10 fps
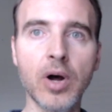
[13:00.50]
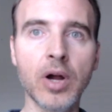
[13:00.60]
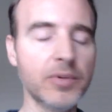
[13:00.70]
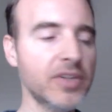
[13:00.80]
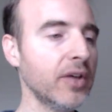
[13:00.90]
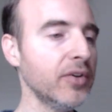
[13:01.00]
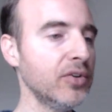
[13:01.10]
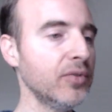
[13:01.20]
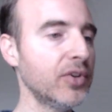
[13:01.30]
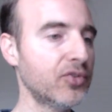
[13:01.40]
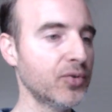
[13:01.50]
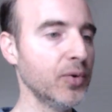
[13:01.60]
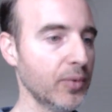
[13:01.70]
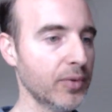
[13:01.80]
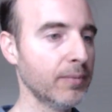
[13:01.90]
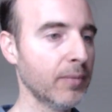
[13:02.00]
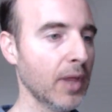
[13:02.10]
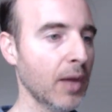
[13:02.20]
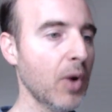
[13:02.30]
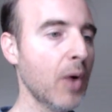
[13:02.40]
are telling you the truth.
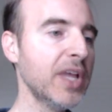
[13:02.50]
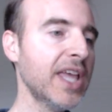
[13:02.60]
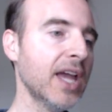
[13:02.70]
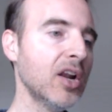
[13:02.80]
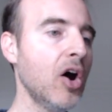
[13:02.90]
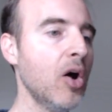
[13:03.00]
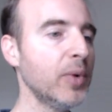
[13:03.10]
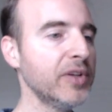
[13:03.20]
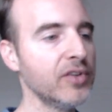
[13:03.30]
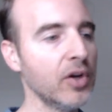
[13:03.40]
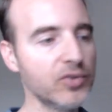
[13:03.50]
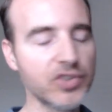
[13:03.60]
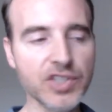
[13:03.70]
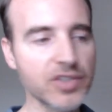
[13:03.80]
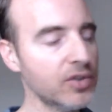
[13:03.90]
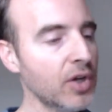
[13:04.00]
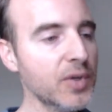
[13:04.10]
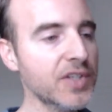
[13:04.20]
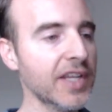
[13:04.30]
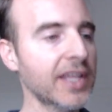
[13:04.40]
And while we can't always know, just
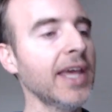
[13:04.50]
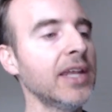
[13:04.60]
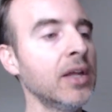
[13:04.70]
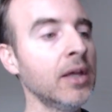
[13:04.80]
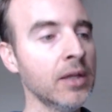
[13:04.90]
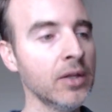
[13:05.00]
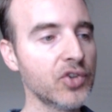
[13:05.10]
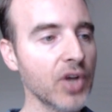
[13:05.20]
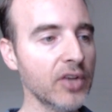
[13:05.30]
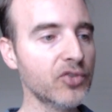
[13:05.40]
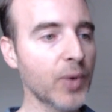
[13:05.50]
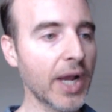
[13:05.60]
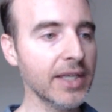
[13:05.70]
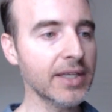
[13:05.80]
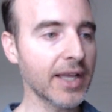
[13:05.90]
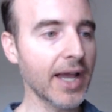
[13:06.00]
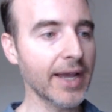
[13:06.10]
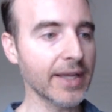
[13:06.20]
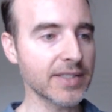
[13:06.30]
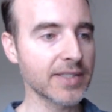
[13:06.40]
notice again John's writing to
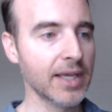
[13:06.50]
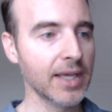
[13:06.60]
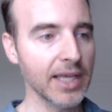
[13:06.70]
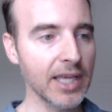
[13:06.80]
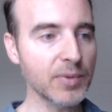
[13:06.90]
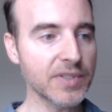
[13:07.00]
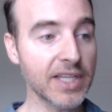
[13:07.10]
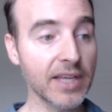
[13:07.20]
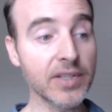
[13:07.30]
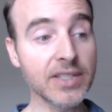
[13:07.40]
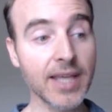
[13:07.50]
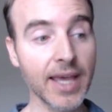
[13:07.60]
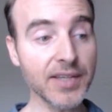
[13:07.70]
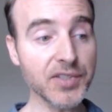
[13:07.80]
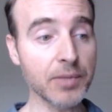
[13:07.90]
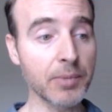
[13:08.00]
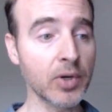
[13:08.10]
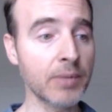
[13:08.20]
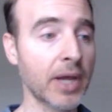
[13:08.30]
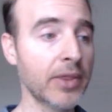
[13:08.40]
Gaius. He was given
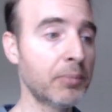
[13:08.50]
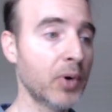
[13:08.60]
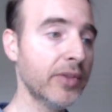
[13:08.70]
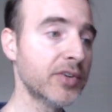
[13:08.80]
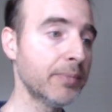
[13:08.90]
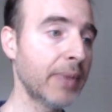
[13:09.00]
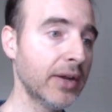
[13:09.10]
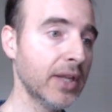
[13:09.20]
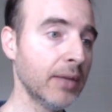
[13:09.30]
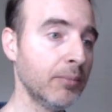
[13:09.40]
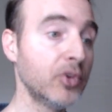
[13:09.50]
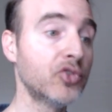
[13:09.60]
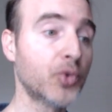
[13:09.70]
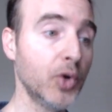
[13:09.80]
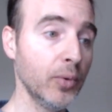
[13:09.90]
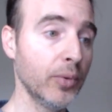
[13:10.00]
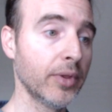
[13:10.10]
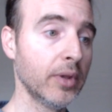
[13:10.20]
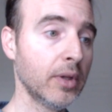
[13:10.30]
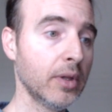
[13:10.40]
testimony by the brothers about him with truth,
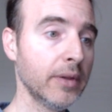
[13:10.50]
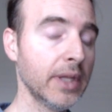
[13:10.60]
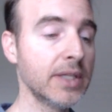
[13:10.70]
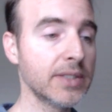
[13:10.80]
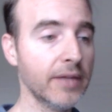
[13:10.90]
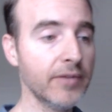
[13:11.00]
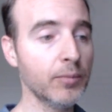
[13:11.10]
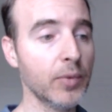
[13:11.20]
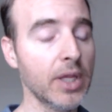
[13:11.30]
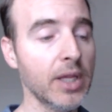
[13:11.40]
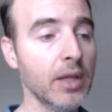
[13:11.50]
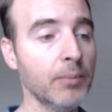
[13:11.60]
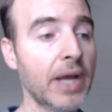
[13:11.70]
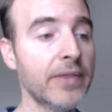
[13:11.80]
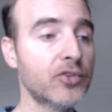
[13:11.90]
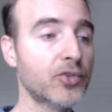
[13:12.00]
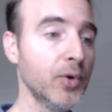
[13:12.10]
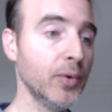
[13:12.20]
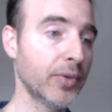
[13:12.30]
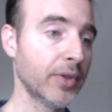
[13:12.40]
that he's living with, by the
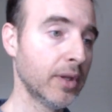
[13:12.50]
truth.